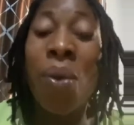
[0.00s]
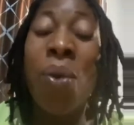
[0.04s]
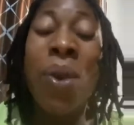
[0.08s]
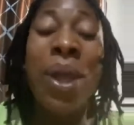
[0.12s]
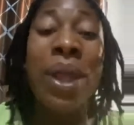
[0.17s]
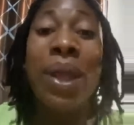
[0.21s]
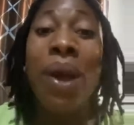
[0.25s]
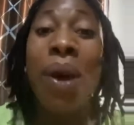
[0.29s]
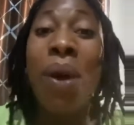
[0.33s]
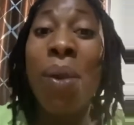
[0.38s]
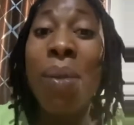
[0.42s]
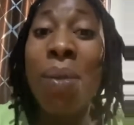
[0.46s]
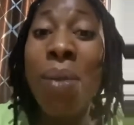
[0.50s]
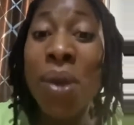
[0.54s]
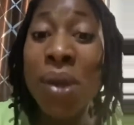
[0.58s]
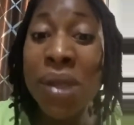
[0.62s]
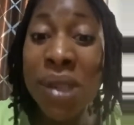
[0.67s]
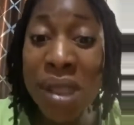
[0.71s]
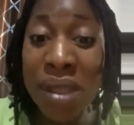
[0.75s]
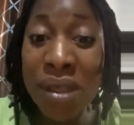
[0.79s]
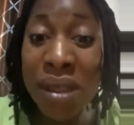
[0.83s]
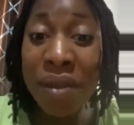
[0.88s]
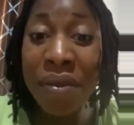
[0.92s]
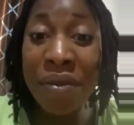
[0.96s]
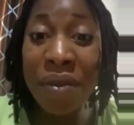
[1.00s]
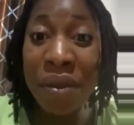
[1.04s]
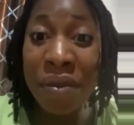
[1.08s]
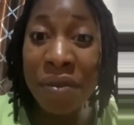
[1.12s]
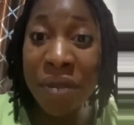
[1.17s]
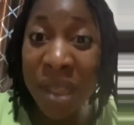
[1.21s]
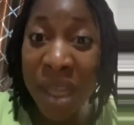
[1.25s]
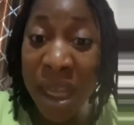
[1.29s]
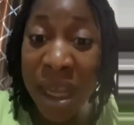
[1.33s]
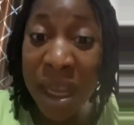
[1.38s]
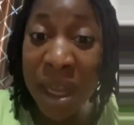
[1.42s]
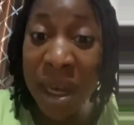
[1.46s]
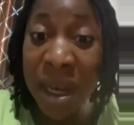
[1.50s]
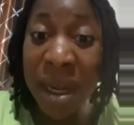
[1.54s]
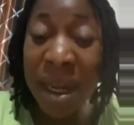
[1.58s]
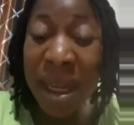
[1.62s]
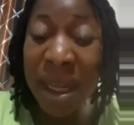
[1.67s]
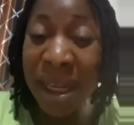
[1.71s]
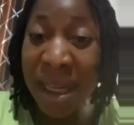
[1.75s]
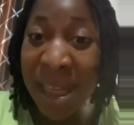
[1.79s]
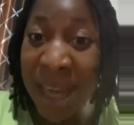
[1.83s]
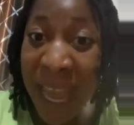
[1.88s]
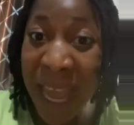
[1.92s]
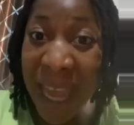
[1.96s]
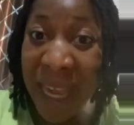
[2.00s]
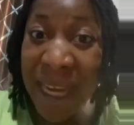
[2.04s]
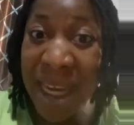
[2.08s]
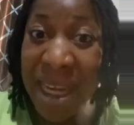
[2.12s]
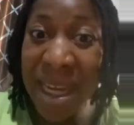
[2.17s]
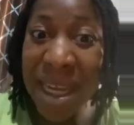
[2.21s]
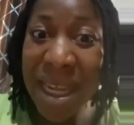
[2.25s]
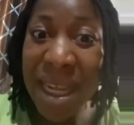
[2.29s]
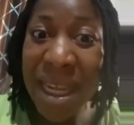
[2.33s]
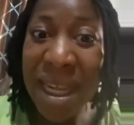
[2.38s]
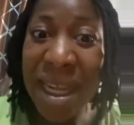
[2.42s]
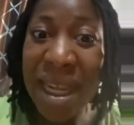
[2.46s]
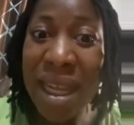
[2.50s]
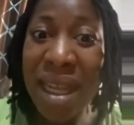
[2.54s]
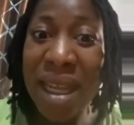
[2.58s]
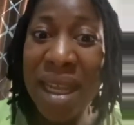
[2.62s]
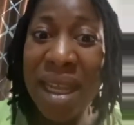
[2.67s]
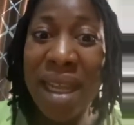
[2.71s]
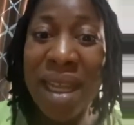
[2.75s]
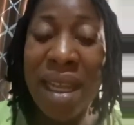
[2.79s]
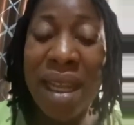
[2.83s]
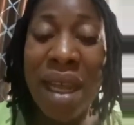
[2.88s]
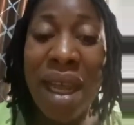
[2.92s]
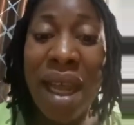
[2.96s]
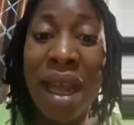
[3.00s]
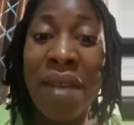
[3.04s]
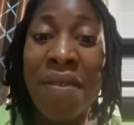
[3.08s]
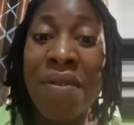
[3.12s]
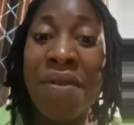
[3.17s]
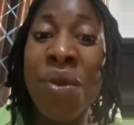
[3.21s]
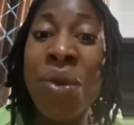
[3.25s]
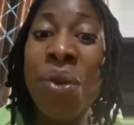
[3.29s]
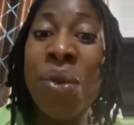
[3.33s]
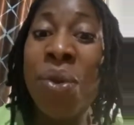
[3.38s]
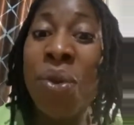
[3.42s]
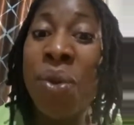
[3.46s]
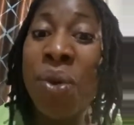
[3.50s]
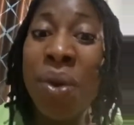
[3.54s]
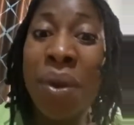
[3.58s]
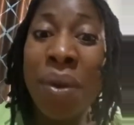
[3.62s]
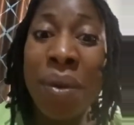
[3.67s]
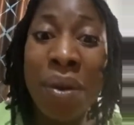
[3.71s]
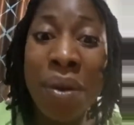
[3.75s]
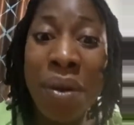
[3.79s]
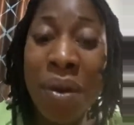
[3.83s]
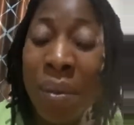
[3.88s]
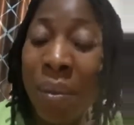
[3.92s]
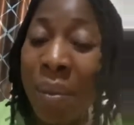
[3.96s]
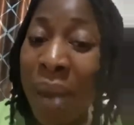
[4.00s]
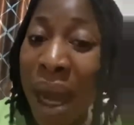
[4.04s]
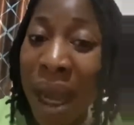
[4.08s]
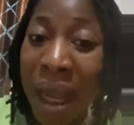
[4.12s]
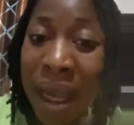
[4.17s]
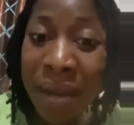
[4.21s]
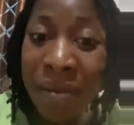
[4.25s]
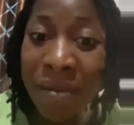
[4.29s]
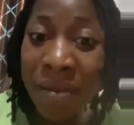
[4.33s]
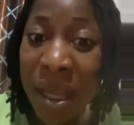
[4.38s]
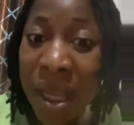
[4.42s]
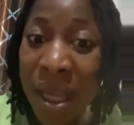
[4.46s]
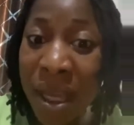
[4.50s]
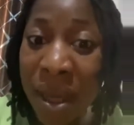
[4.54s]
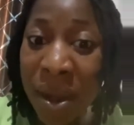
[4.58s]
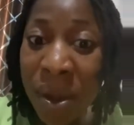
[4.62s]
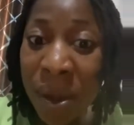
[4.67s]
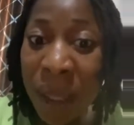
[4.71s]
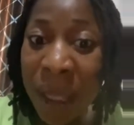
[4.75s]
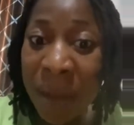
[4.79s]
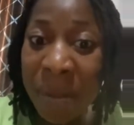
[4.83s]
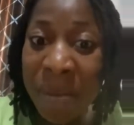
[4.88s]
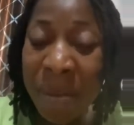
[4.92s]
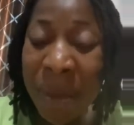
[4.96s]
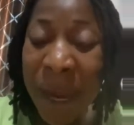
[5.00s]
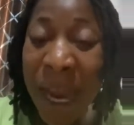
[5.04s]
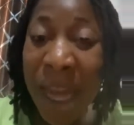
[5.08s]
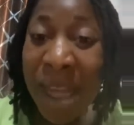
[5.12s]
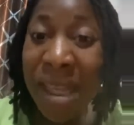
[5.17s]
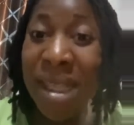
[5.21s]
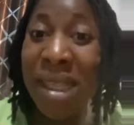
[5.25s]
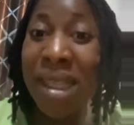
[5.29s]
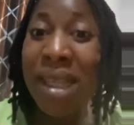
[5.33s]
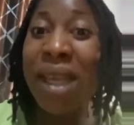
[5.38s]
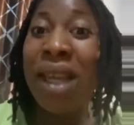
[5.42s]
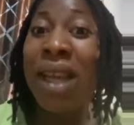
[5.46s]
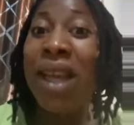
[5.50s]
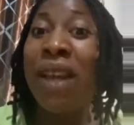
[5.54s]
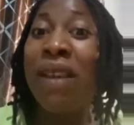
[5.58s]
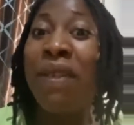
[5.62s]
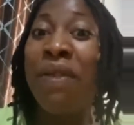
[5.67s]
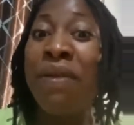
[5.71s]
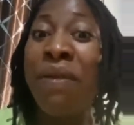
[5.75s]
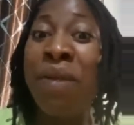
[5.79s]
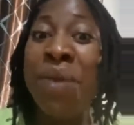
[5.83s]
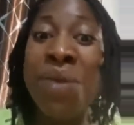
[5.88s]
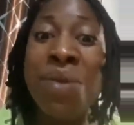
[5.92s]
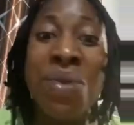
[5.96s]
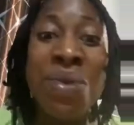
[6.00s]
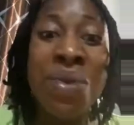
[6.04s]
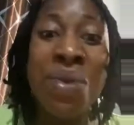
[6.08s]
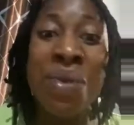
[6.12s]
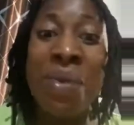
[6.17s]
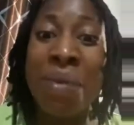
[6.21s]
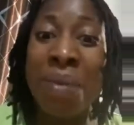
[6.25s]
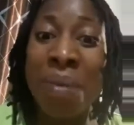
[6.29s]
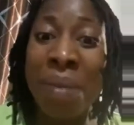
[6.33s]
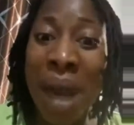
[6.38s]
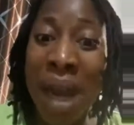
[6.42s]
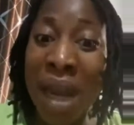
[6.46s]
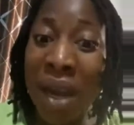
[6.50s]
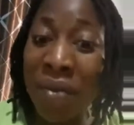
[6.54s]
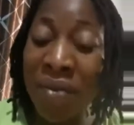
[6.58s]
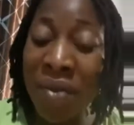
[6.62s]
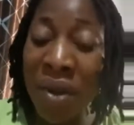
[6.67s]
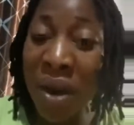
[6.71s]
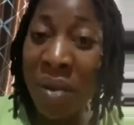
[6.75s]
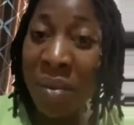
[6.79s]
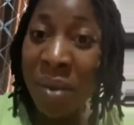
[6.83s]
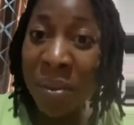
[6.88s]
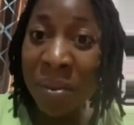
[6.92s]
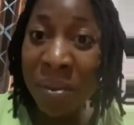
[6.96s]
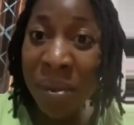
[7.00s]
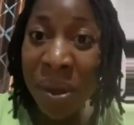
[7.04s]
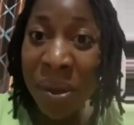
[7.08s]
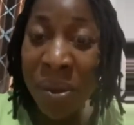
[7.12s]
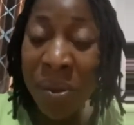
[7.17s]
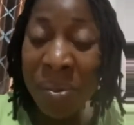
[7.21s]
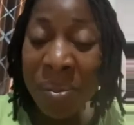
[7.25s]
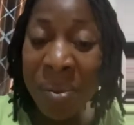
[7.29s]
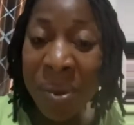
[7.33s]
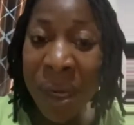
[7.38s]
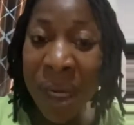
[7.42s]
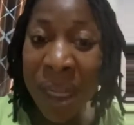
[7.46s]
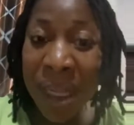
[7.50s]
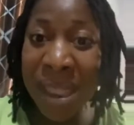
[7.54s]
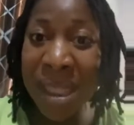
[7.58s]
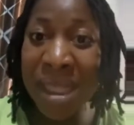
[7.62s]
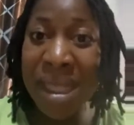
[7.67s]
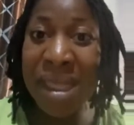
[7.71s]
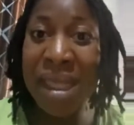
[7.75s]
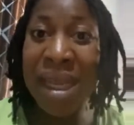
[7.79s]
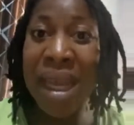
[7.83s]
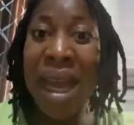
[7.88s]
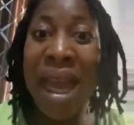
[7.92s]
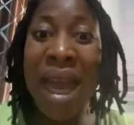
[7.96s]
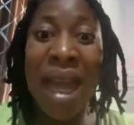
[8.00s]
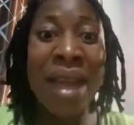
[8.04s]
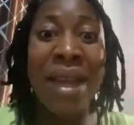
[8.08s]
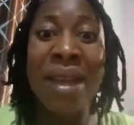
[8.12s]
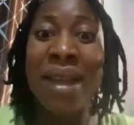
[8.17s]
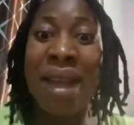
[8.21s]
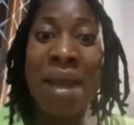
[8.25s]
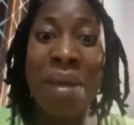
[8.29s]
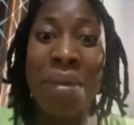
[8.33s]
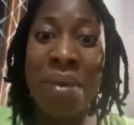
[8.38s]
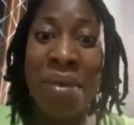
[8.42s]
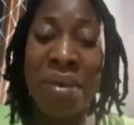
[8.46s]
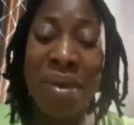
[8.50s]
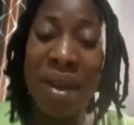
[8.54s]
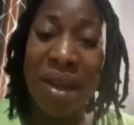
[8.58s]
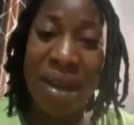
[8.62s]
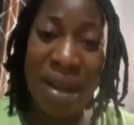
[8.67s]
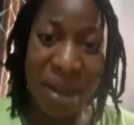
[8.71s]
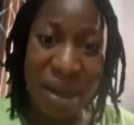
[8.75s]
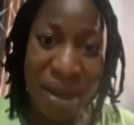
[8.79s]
with almost 15 dead, a few by vehicle impact, a few by rubber bullets and debris.